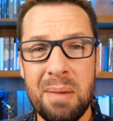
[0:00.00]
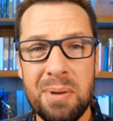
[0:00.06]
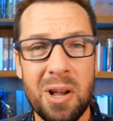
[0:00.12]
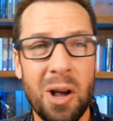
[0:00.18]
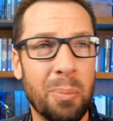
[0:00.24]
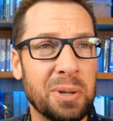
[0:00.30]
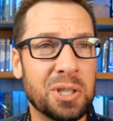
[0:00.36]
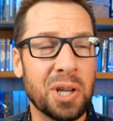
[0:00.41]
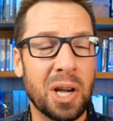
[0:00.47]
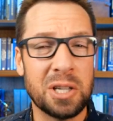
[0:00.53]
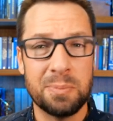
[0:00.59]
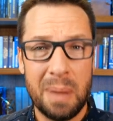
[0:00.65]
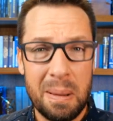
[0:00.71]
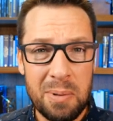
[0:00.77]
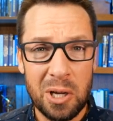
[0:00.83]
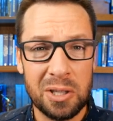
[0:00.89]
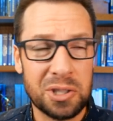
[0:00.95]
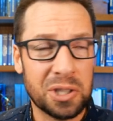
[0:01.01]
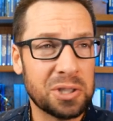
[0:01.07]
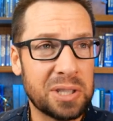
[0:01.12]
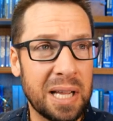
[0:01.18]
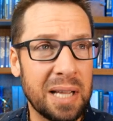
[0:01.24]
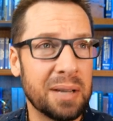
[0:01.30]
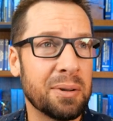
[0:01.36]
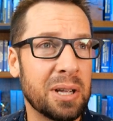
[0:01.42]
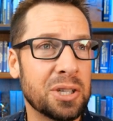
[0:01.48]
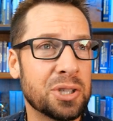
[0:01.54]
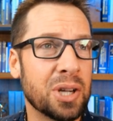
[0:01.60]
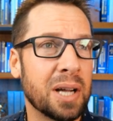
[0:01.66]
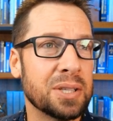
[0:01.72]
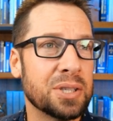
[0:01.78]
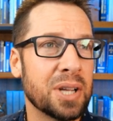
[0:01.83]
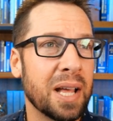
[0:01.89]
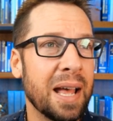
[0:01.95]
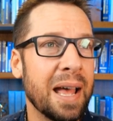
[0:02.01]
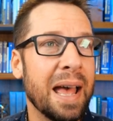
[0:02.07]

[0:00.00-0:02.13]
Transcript: I'll be judged. Maybe I'll just stay in and get judged.